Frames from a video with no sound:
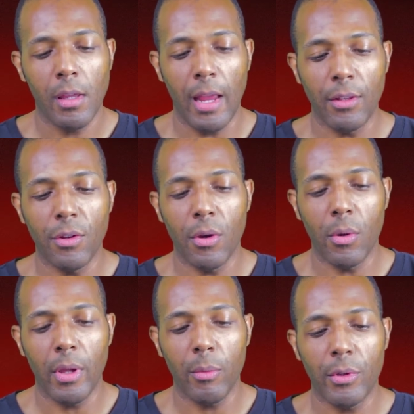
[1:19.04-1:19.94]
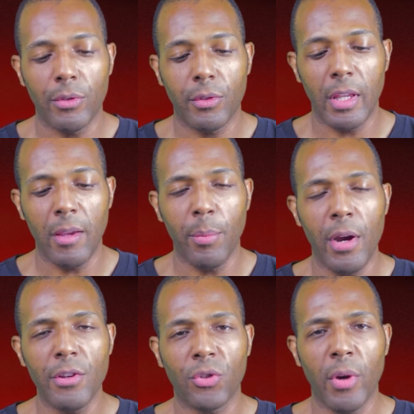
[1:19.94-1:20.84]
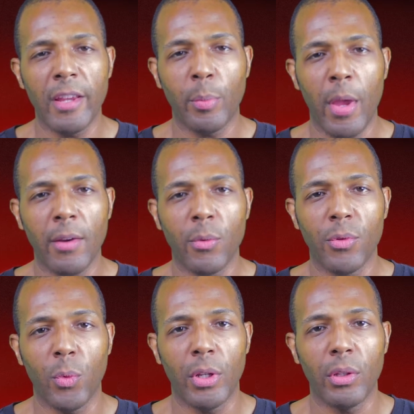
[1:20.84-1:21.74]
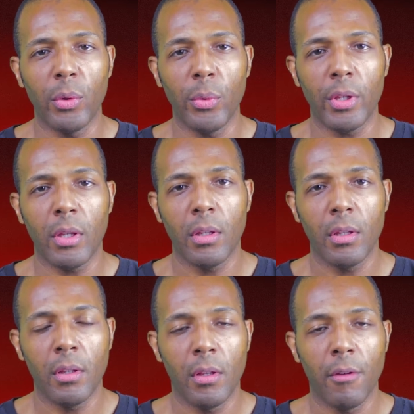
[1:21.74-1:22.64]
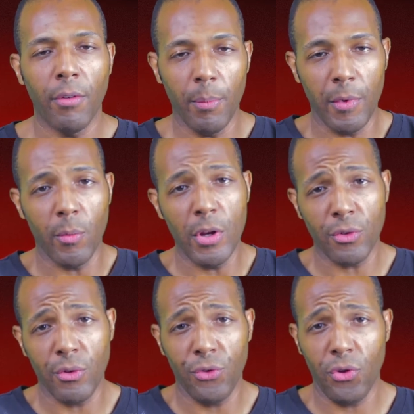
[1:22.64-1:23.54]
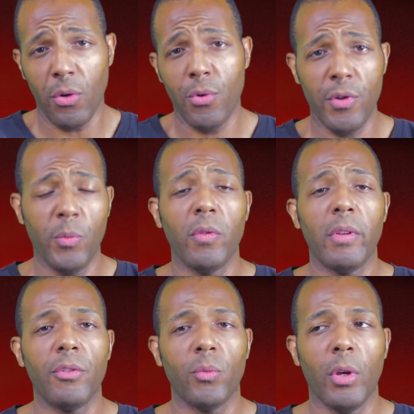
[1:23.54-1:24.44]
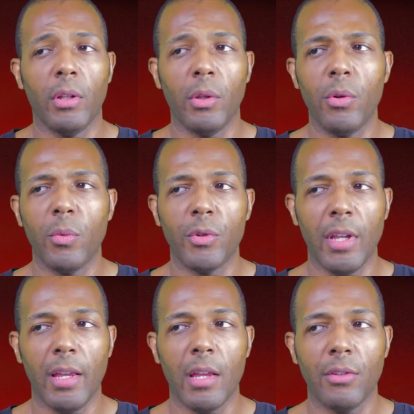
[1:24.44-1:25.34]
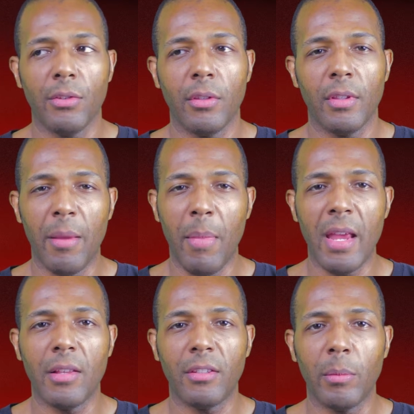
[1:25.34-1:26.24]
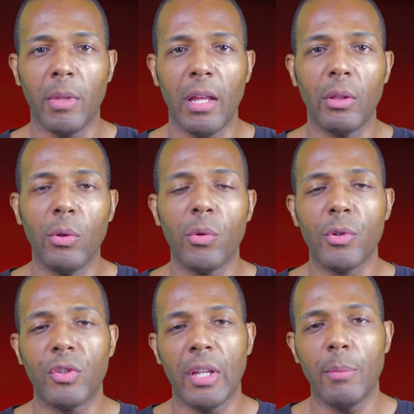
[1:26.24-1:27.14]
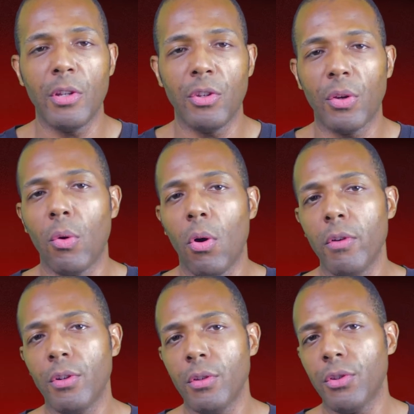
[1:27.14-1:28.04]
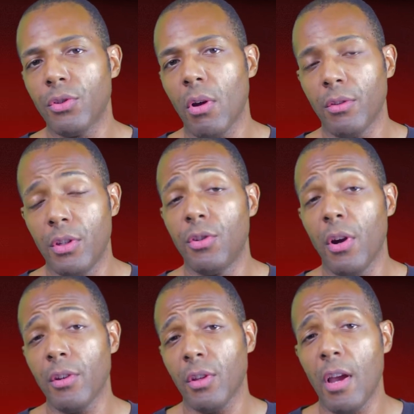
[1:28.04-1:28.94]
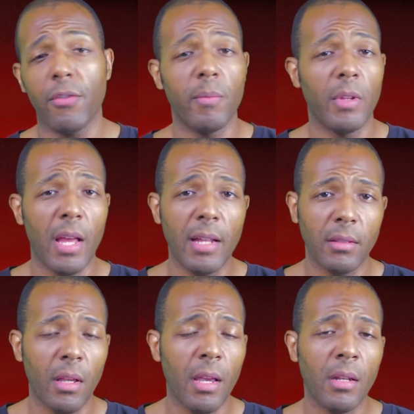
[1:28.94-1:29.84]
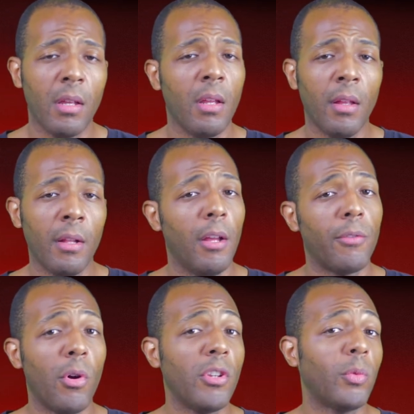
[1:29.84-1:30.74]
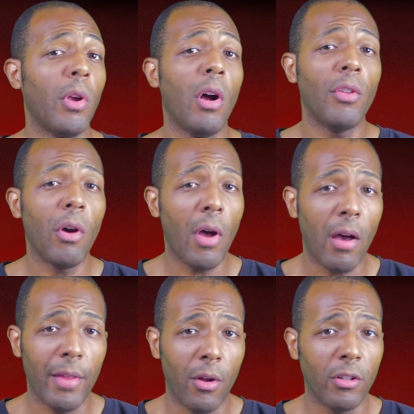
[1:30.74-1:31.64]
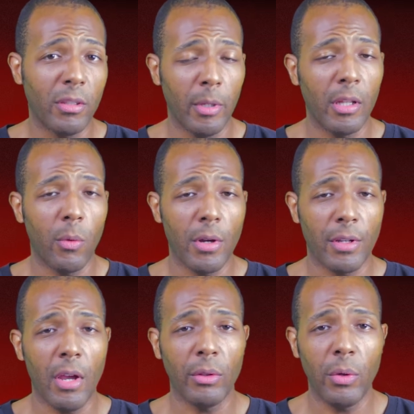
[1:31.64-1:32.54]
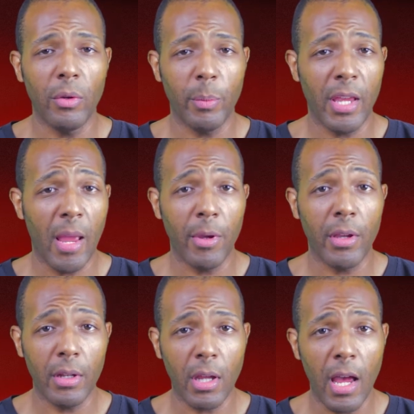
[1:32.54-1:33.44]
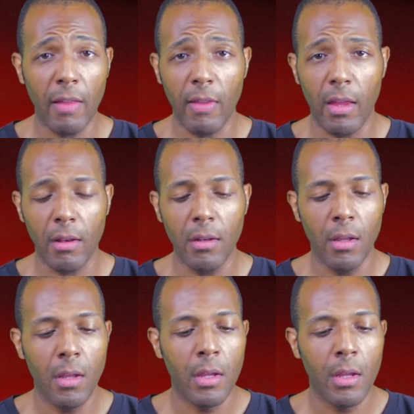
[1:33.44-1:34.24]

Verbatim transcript: and you know it was The Empire Strikes Back was when Luke from the original Star Wars movies when Luke was I guess they made it seem like Luke was tempted to go over to the star, the dark side from the light side. Of course, we all know how that ultimately worked out. Luke became a good guy in the end